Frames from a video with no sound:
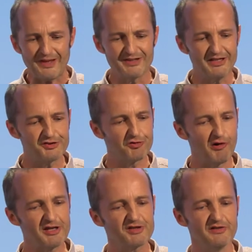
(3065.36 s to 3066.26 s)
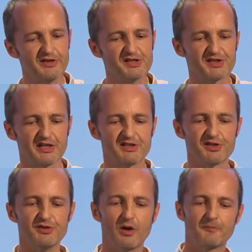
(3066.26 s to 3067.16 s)
the integration of these things
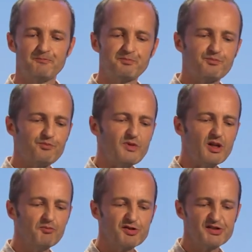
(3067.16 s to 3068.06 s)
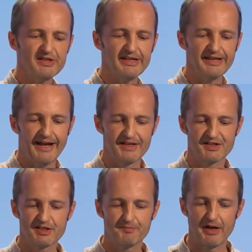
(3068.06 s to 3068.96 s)
is not proceeding as
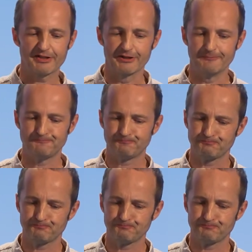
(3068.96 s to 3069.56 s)
expected.